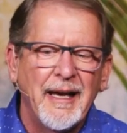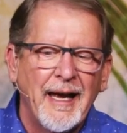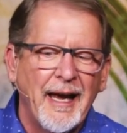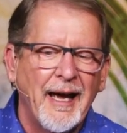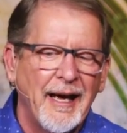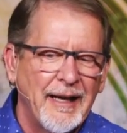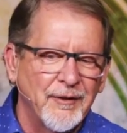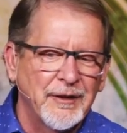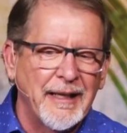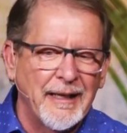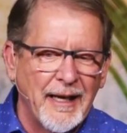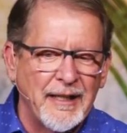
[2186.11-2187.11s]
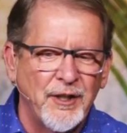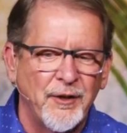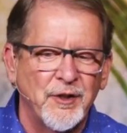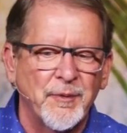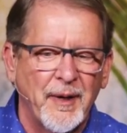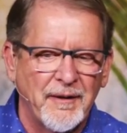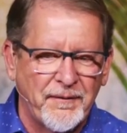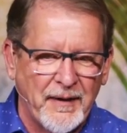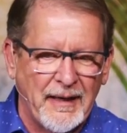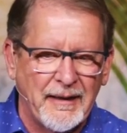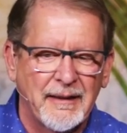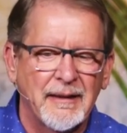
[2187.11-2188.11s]
how can I use my
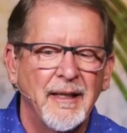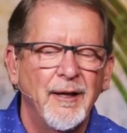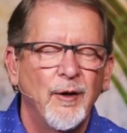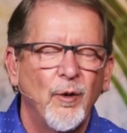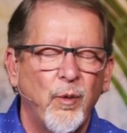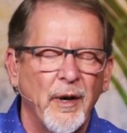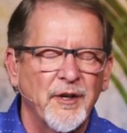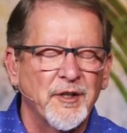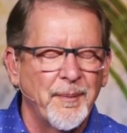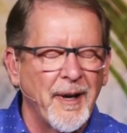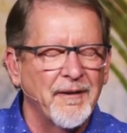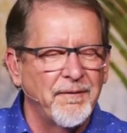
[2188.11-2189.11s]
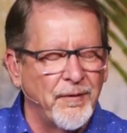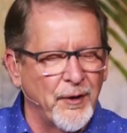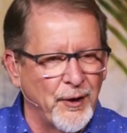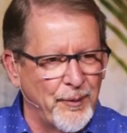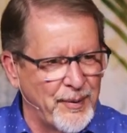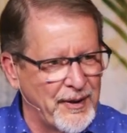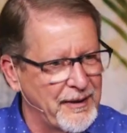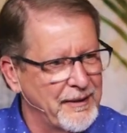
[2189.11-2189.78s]
faith? Where's my verb?